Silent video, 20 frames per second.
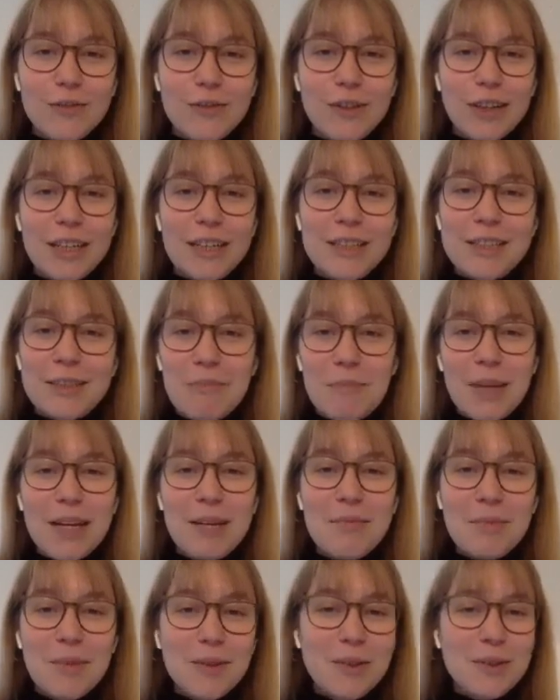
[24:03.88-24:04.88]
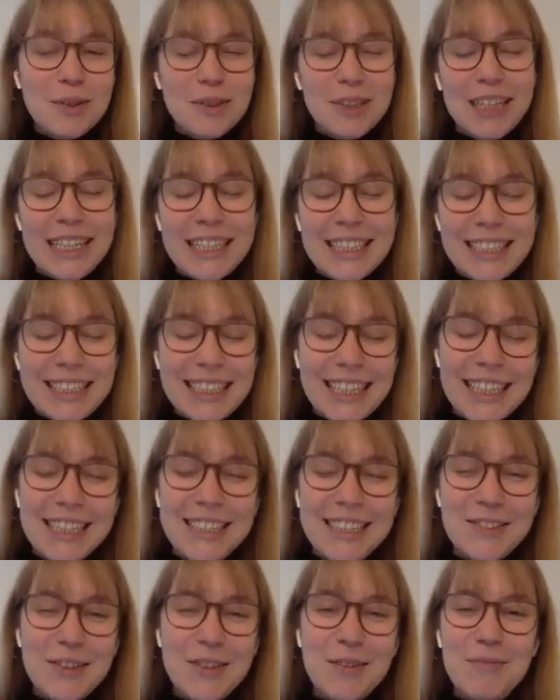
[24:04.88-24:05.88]
can find many more
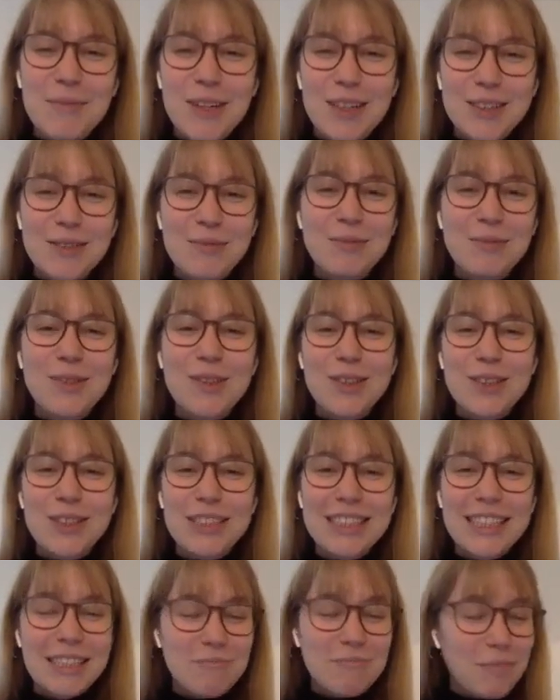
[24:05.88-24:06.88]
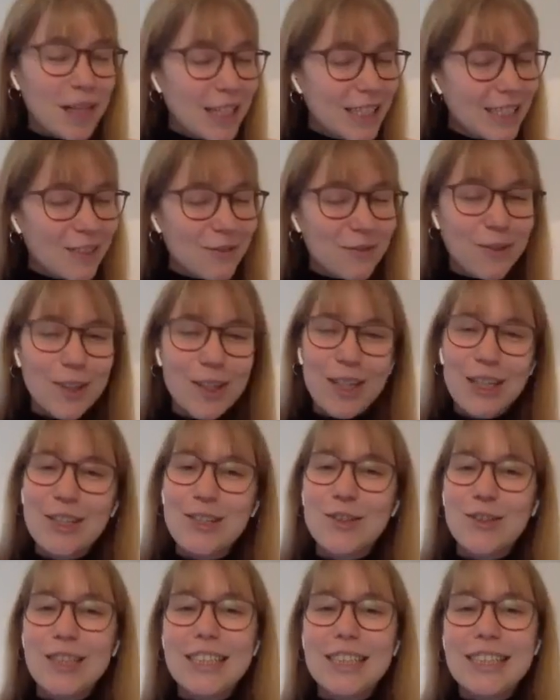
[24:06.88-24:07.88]
insights from entrepreneurs in many different
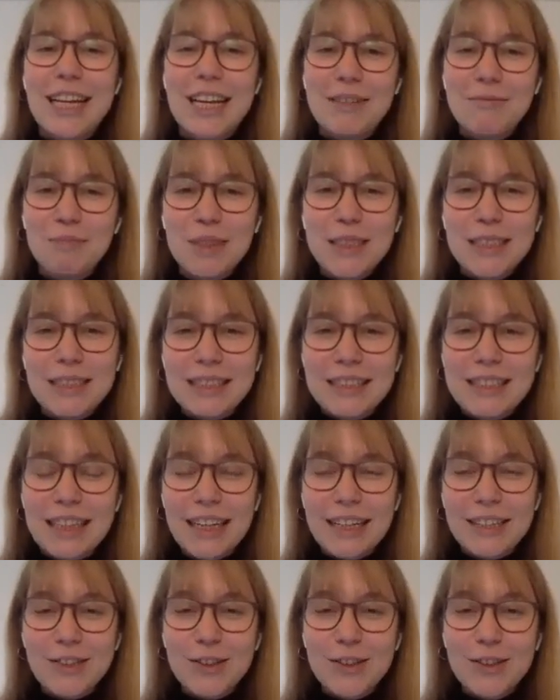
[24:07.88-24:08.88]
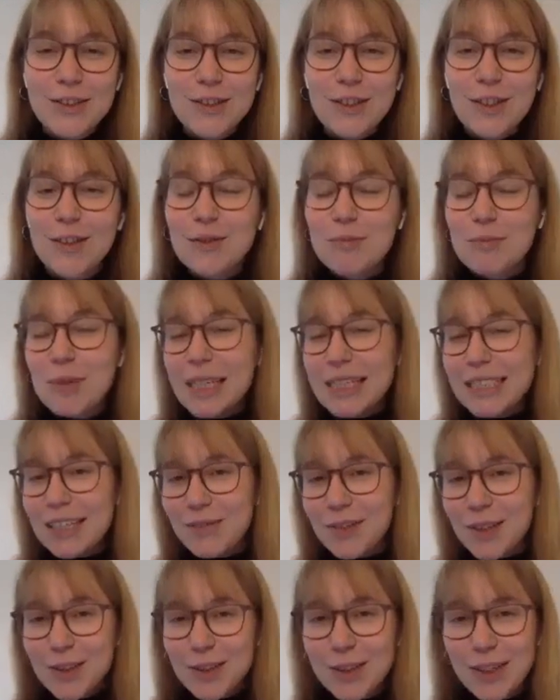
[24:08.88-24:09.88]
countries and business sectors. So please
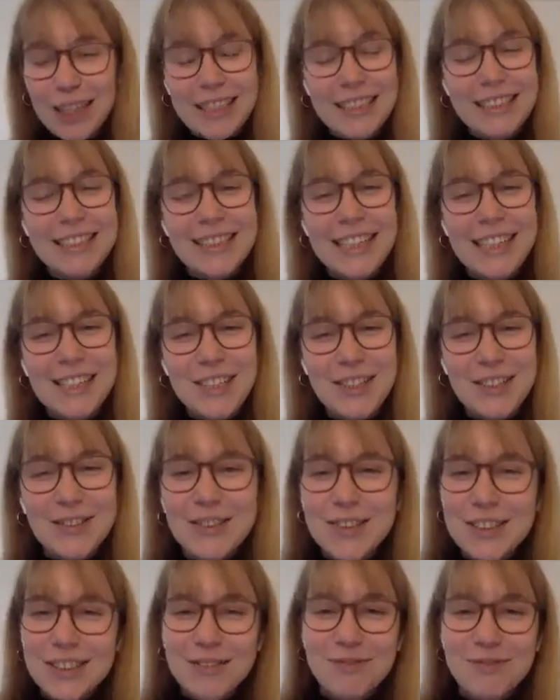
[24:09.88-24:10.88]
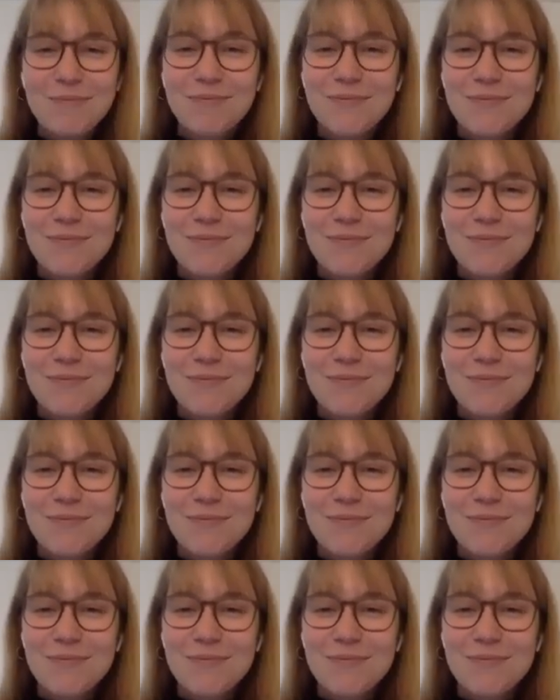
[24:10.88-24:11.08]
have a look and stay tuned.